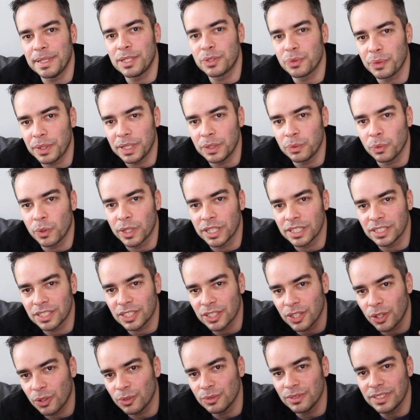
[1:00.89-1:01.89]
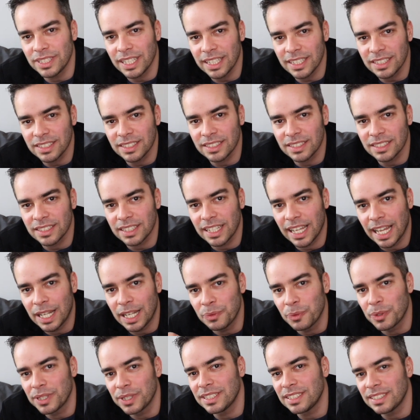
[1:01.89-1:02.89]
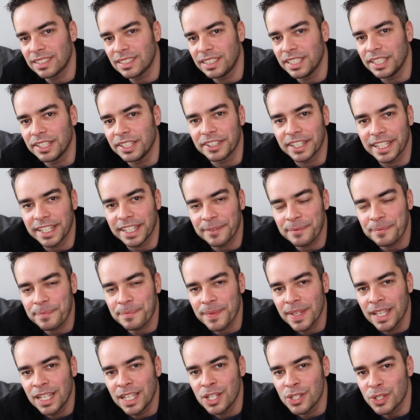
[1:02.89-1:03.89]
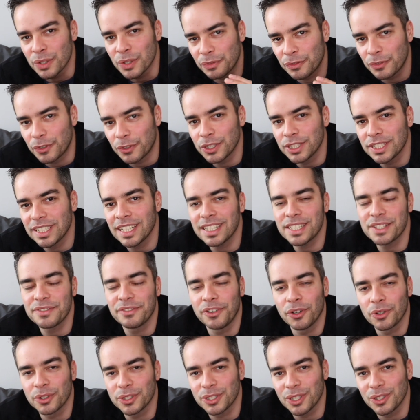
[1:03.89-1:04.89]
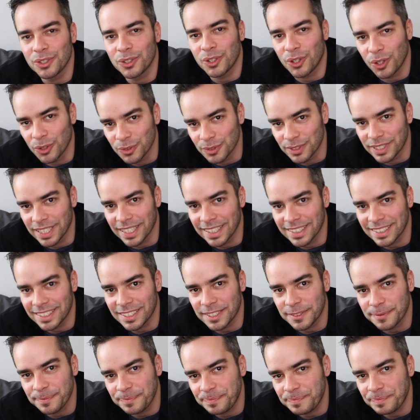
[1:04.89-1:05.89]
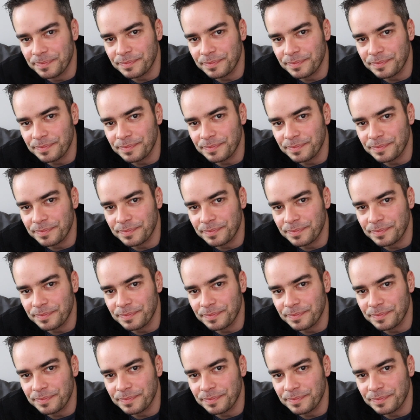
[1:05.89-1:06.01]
between what is context and what is theory. So first, let's focus on context.